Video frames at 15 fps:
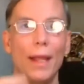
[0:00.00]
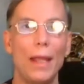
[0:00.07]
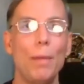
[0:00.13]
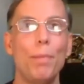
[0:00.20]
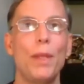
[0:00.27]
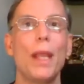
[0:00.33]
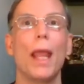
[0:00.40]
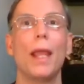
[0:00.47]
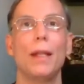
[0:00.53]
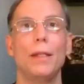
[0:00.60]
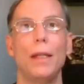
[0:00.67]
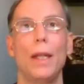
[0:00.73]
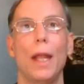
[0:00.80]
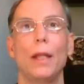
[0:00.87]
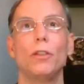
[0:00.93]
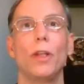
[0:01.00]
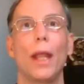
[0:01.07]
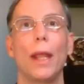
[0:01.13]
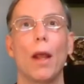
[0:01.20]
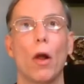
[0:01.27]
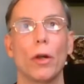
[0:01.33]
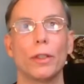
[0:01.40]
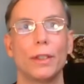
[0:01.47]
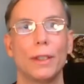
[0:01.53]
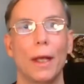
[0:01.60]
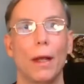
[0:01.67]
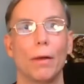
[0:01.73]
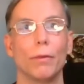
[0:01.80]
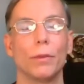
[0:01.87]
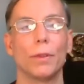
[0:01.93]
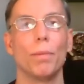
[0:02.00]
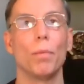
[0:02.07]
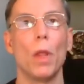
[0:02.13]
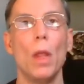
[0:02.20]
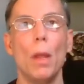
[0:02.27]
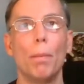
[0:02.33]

E P A and D H A ourselves.